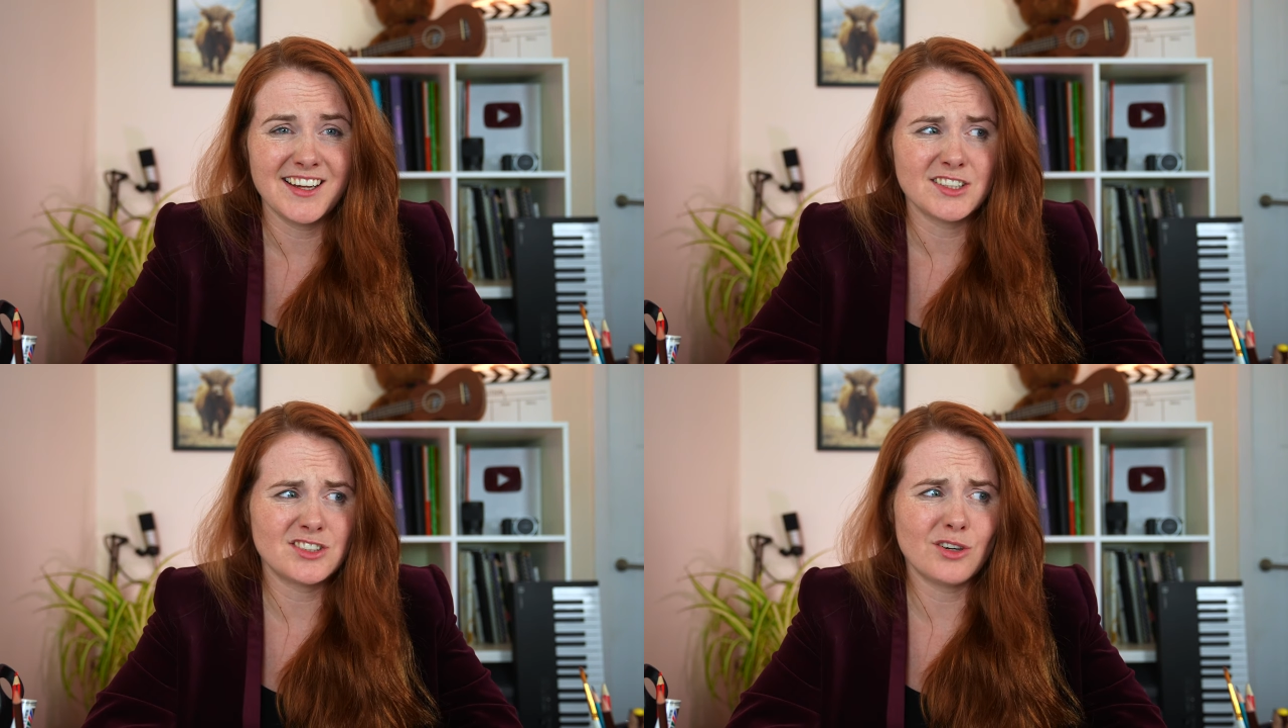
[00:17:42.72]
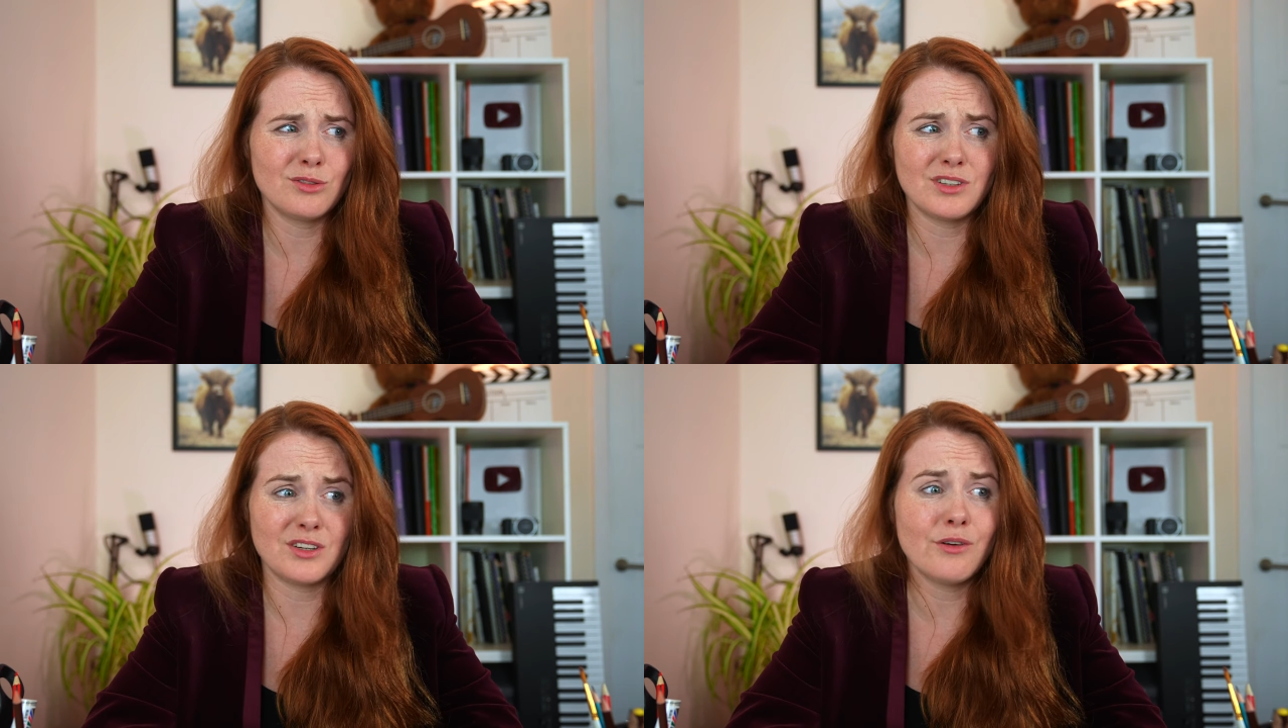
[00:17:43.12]

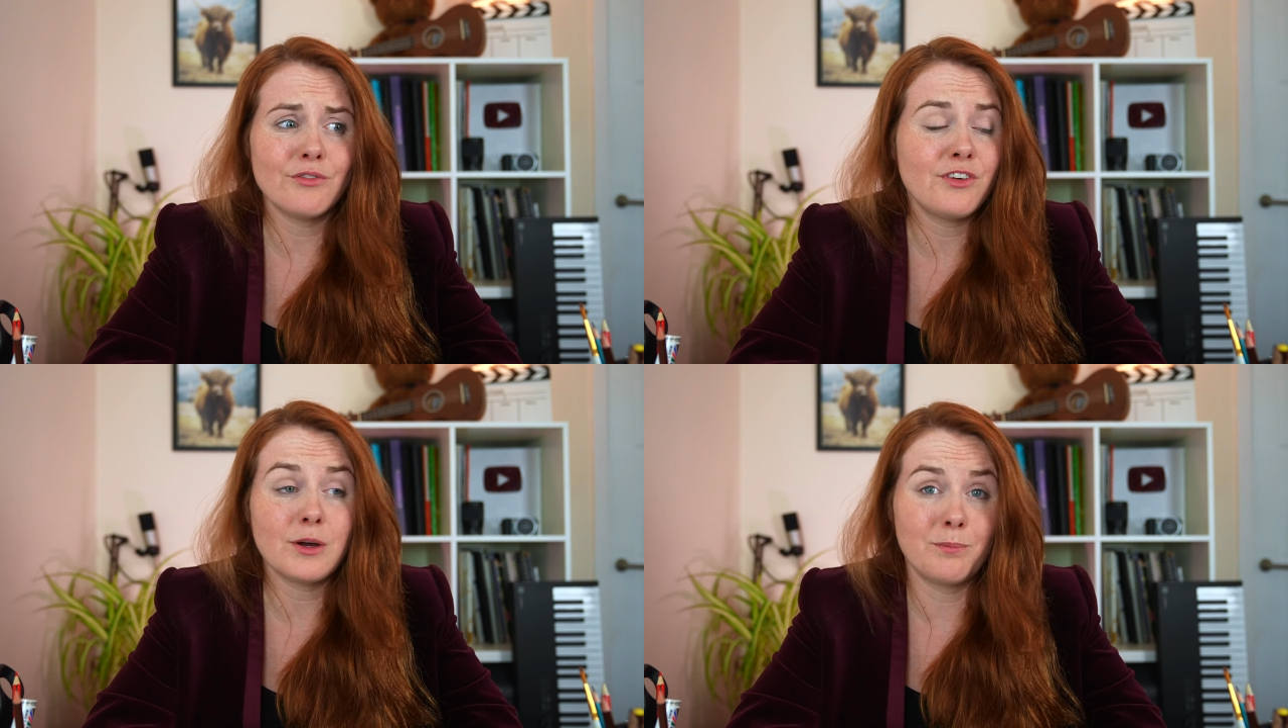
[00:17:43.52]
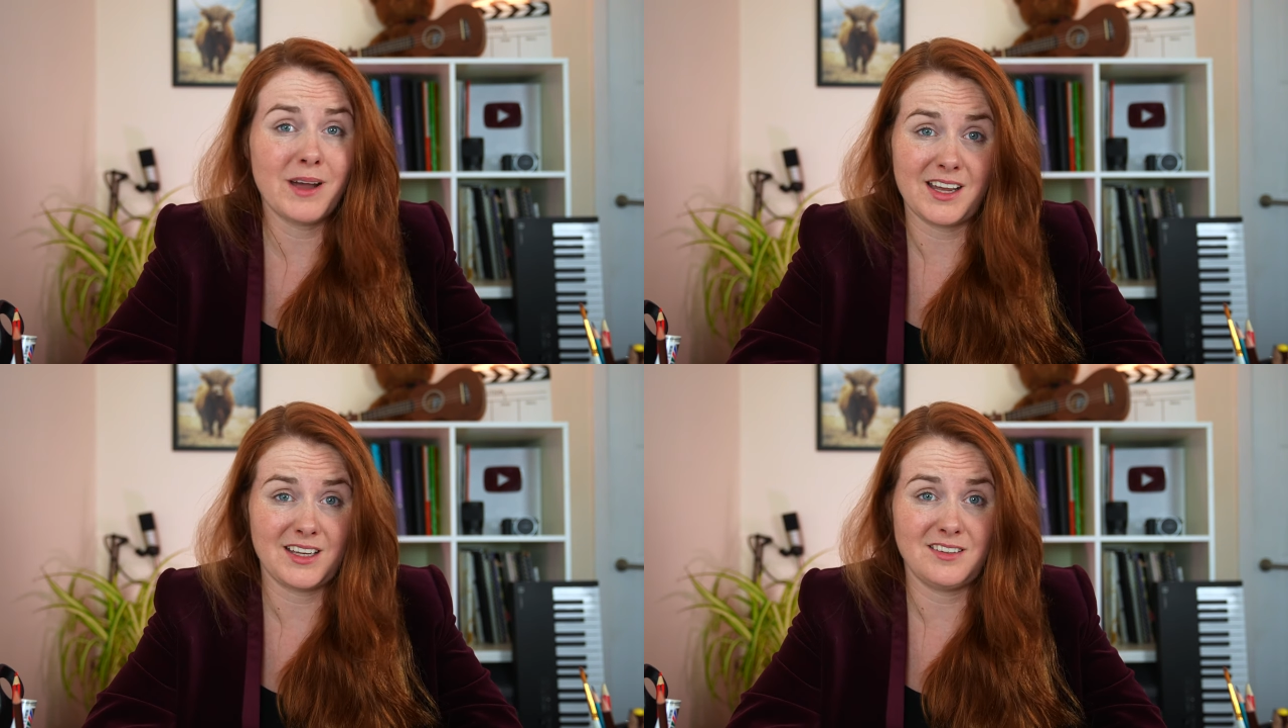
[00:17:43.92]
So don't feel
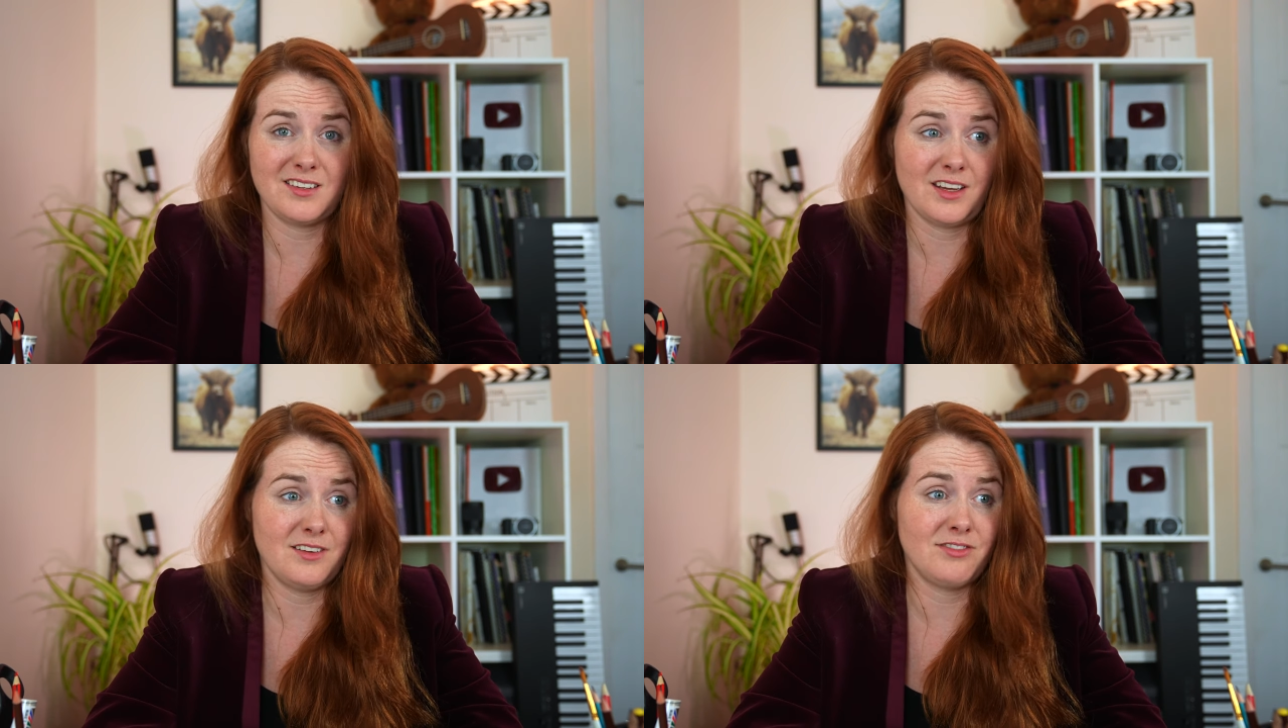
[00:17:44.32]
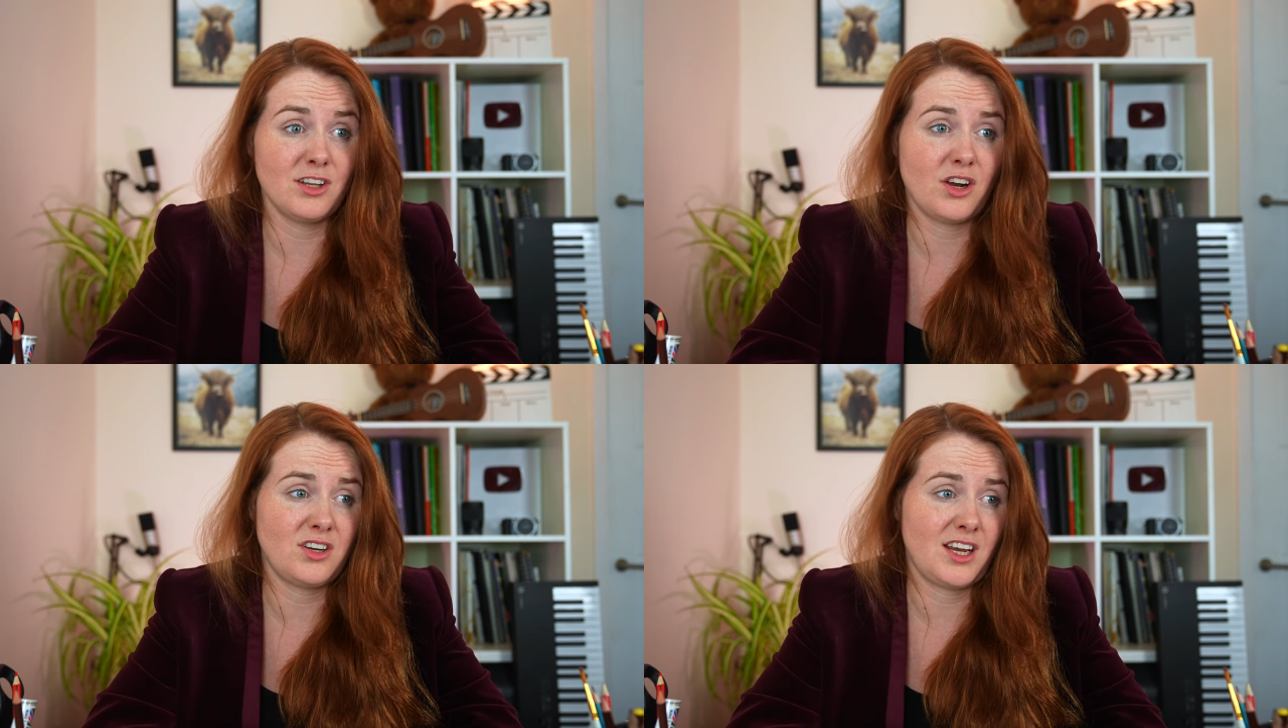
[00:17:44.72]
bad if
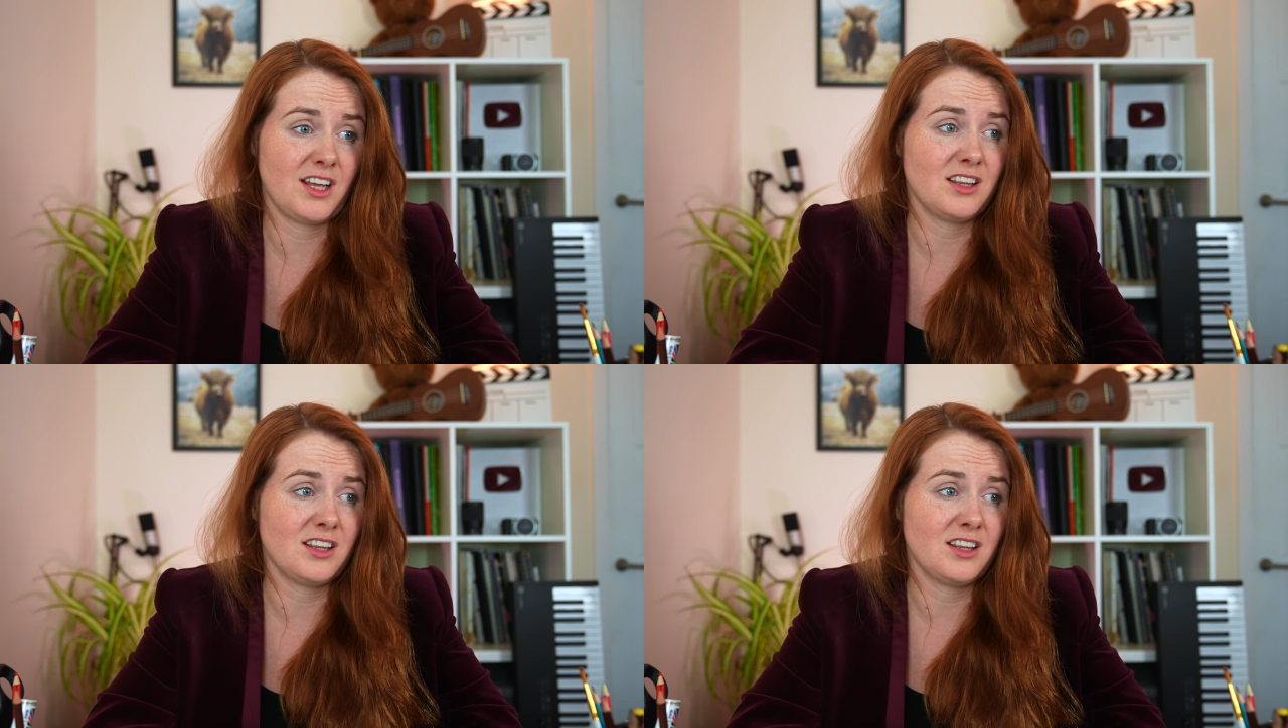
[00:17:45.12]
learning